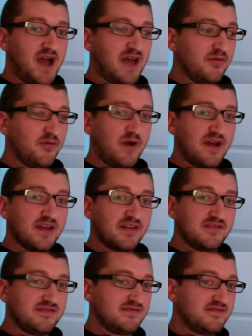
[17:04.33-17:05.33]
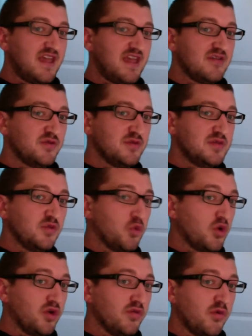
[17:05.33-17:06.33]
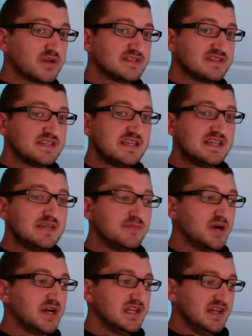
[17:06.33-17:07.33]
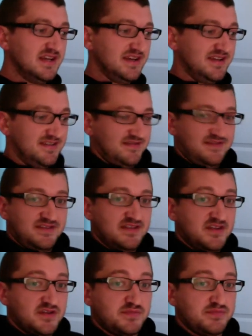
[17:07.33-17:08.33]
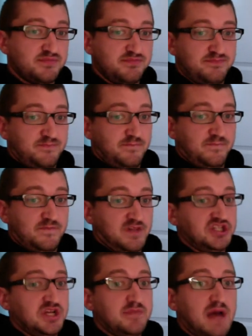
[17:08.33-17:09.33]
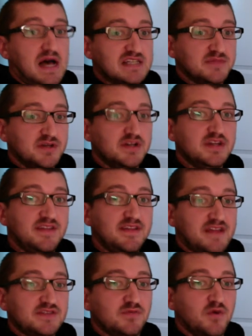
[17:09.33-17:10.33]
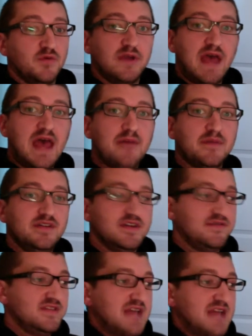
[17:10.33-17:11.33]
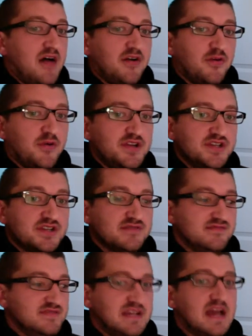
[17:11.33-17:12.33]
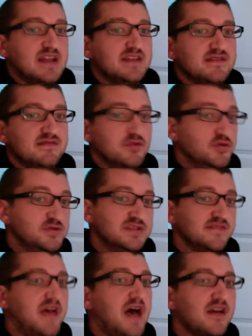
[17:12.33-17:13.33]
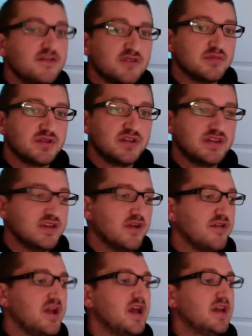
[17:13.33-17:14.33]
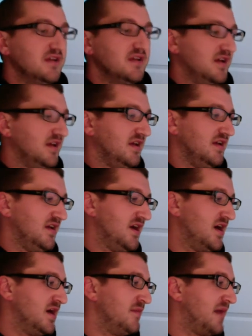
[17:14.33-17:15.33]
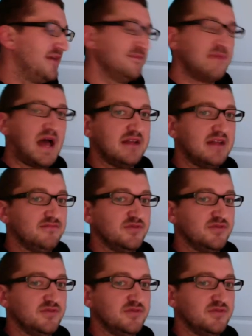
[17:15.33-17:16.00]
don't want to say it would be World War Z, but there's a legit possibility that that's what would happen if the dollar were to just kind of lose its value completely overnight. I've not